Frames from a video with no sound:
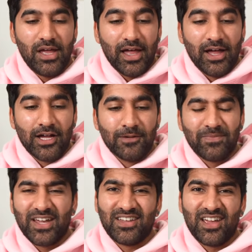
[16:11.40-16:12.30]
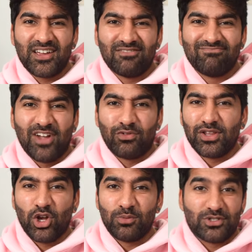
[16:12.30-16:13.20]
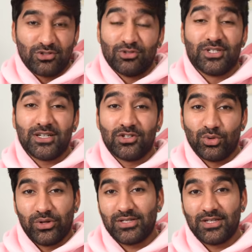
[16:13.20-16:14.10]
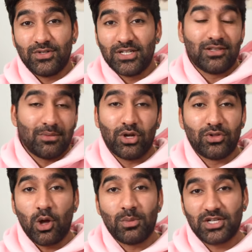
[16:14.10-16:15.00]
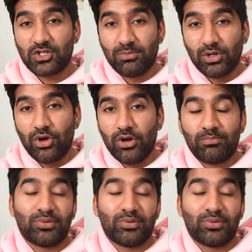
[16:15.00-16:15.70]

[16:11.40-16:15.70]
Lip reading: And yeah, I really hoped you did enjoy this. If you did, let me know in the comment section below.